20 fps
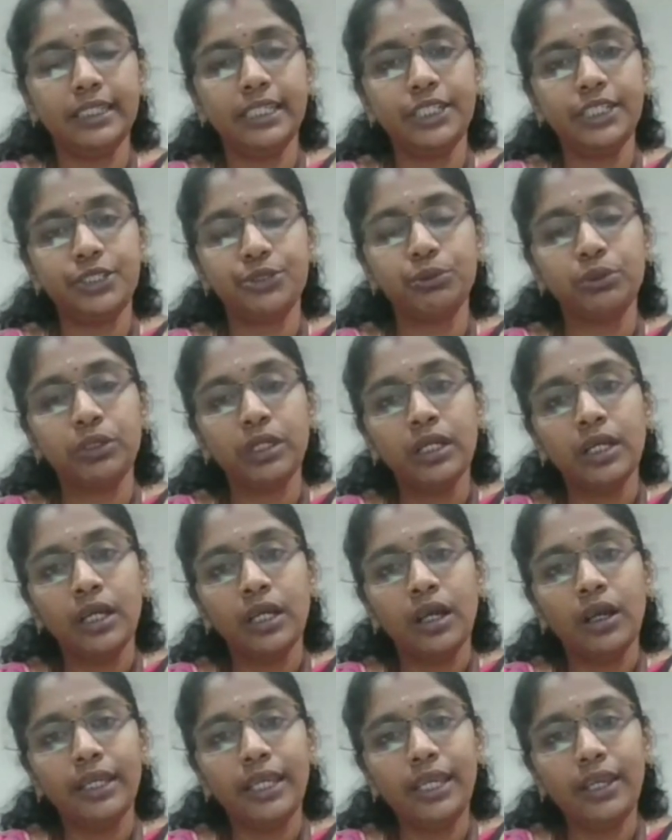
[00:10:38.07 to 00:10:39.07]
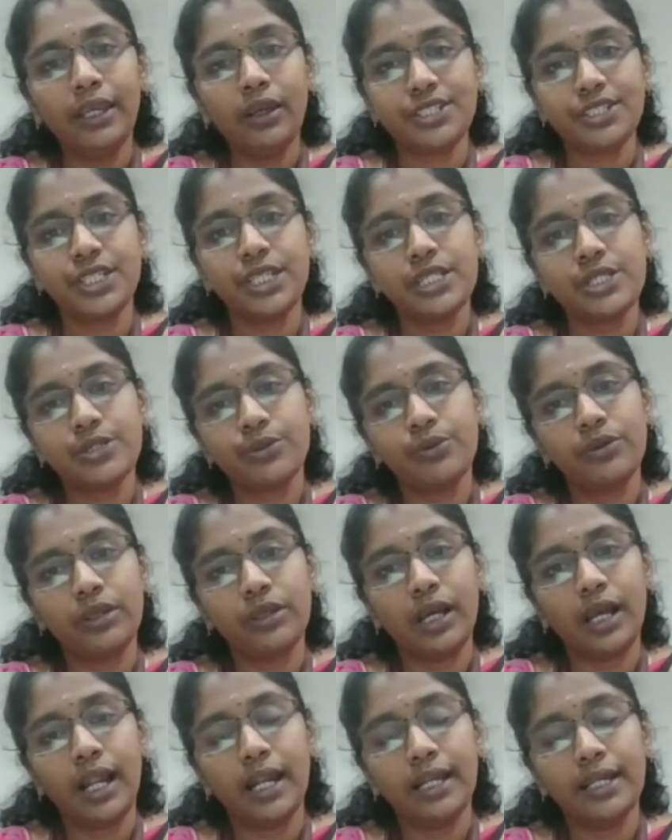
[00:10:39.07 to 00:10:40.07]
He or she should
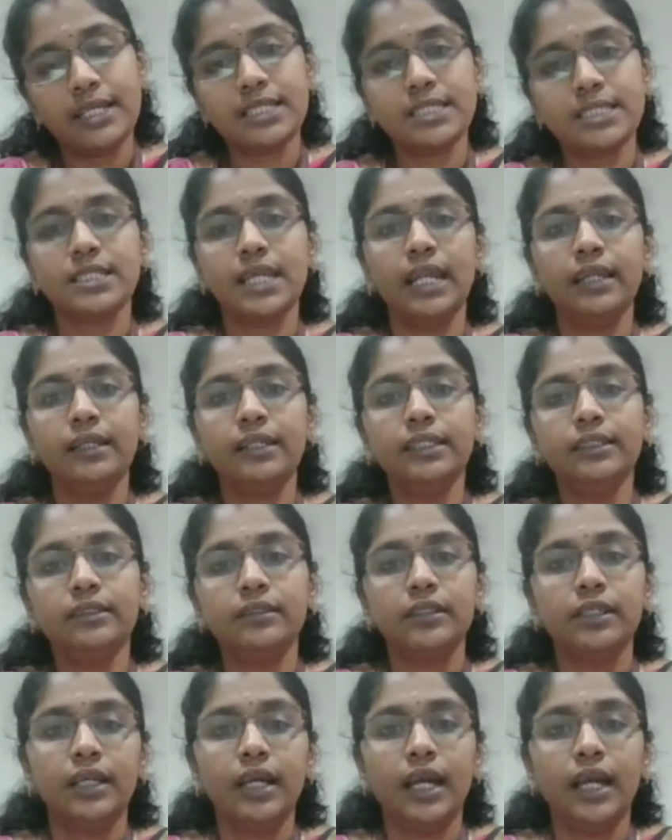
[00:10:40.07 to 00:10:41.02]
understand it,